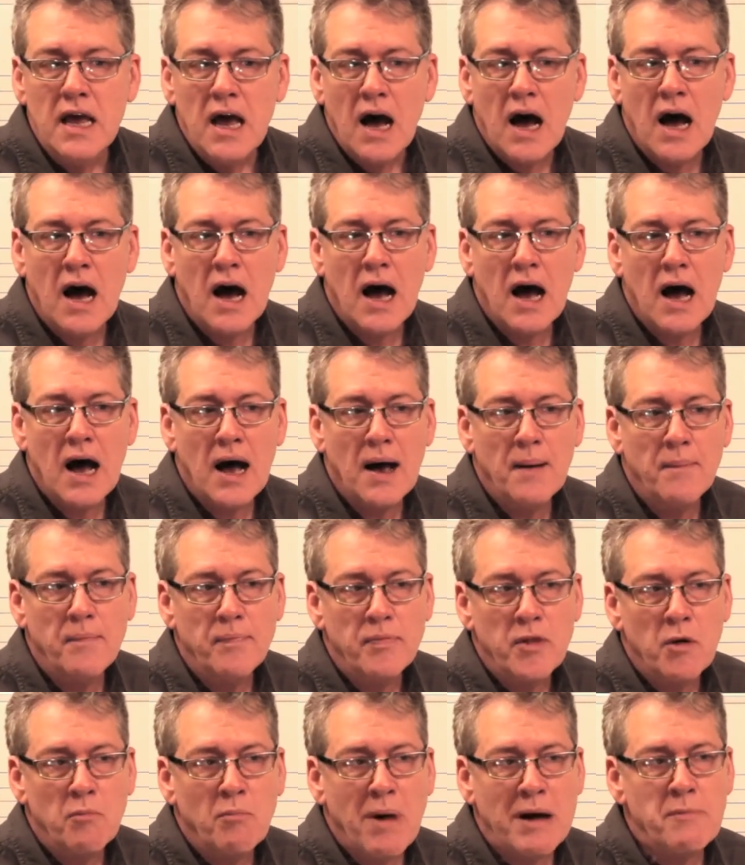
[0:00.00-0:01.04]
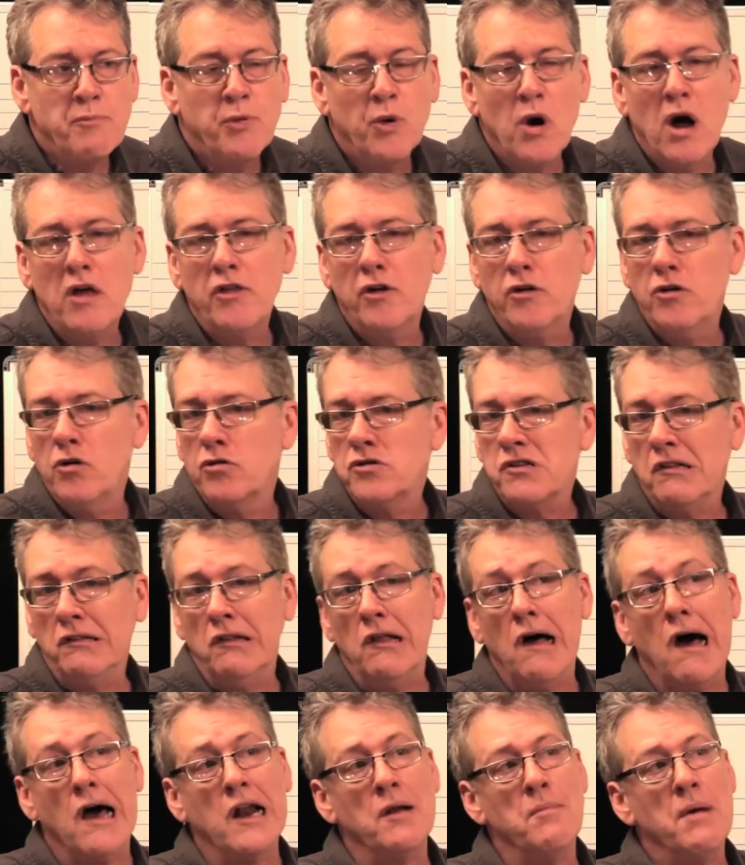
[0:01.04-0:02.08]
My brother knows a
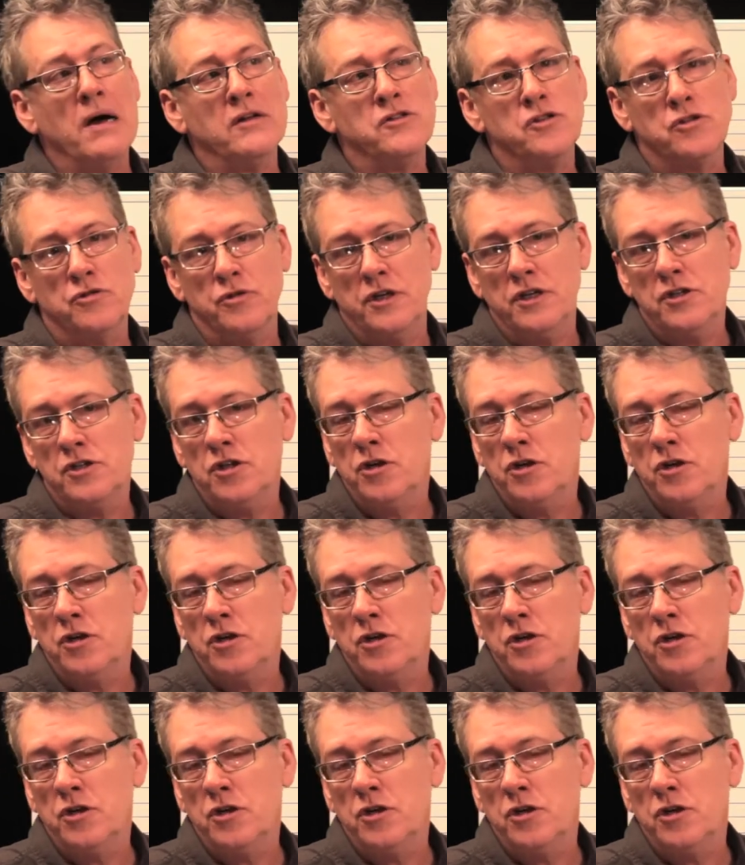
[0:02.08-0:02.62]
lot about strings.